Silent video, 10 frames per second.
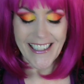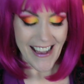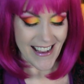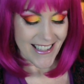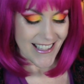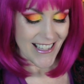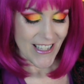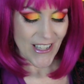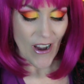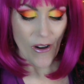Yes,
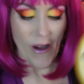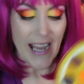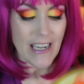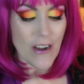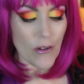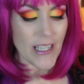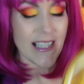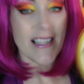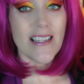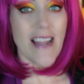so I know that
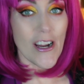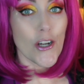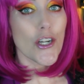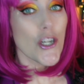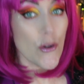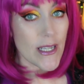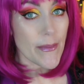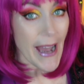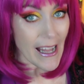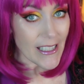this is not her
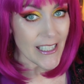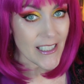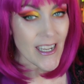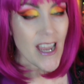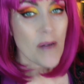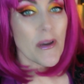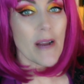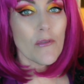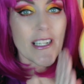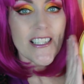newest palette, but I
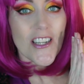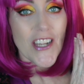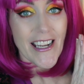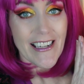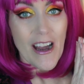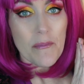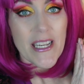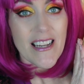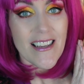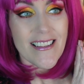wanted to check it out
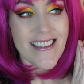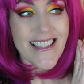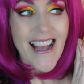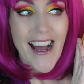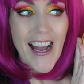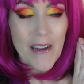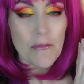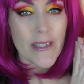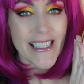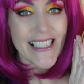because I
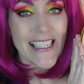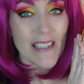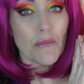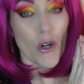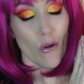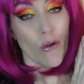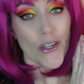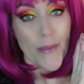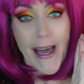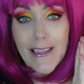really need more
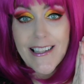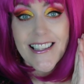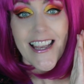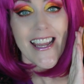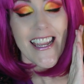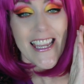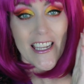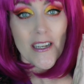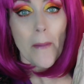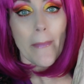orange palettes
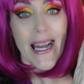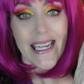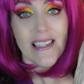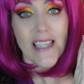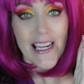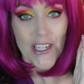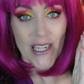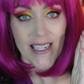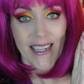in my collection.